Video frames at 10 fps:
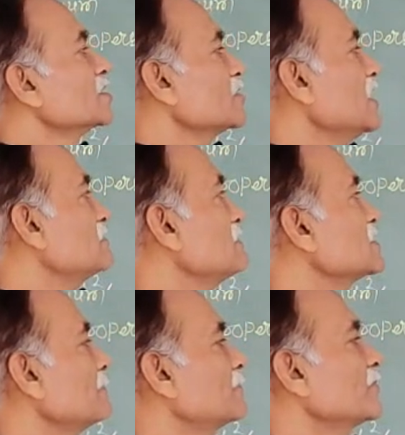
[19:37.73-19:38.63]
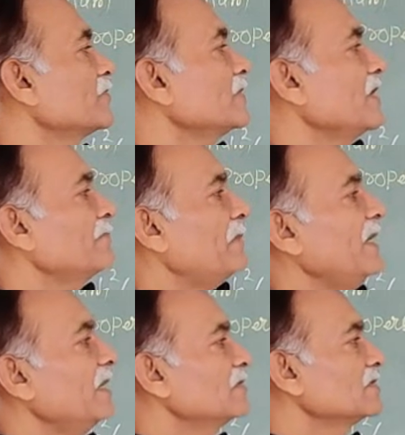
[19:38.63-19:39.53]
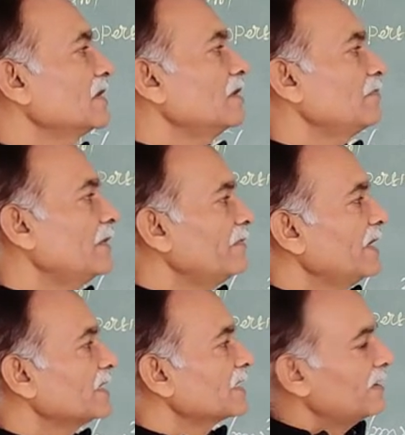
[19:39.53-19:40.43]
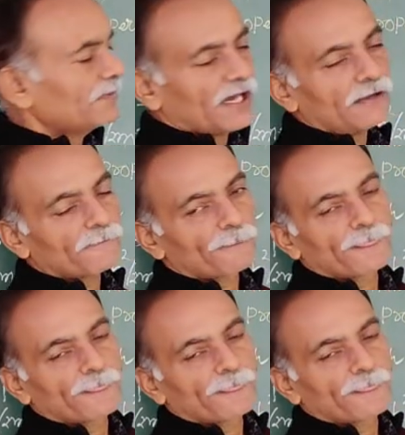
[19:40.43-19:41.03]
So let us substitute and find out the wavelength lambda.